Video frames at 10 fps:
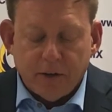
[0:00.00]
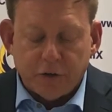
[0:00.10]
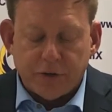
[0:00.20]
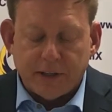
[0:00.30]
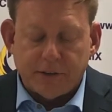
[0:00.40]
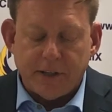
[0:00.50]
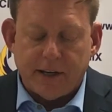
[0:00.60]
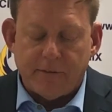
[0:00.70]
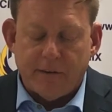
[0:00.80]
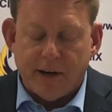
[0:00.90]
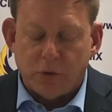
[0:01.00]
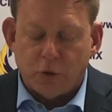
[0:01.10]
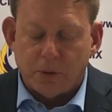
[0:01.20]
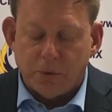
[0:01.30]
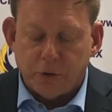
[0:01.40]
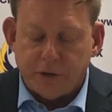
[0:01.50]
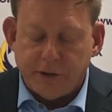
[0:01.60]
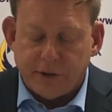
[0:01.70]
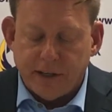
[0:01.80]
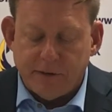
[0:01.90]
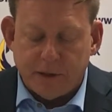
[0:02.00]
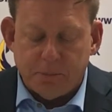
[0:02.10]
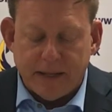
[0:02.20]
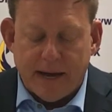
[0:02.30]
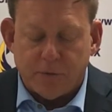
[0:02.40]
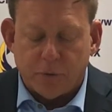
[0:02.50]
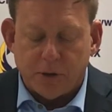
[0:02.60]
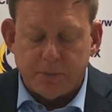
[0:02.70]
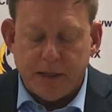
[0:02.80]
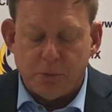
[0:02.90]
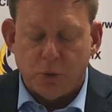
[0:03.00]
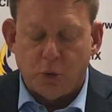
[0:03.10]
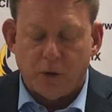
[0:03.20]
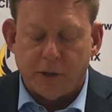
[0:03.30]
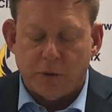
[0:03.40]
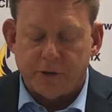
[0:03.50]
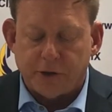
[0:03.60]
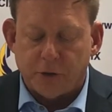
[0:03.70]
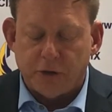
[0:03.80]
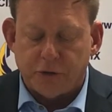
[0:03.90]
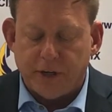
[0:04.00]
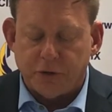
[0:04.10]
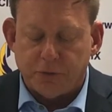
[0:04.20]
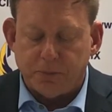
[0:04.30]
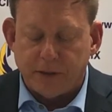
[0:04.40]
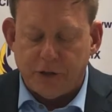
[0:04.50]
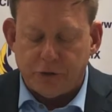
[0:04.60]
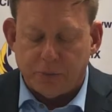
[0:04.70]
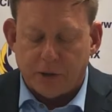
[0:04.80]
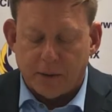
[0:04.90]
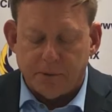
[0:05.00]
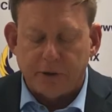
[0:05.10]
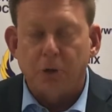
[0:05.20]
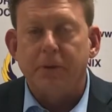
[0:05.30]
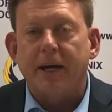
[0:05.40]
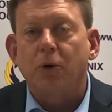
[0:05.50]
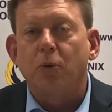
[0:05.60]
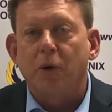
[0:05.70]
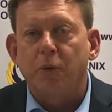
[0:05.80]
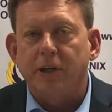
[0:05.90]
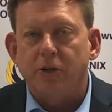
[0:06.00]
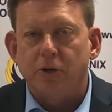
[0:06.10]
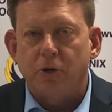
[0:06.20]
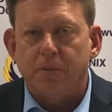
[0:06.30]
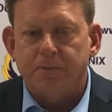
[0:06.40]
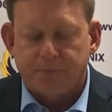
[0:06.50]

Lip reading: The second thing I find horrible is that you're giving a platform to people who only want to criticize the police department no matter what we do.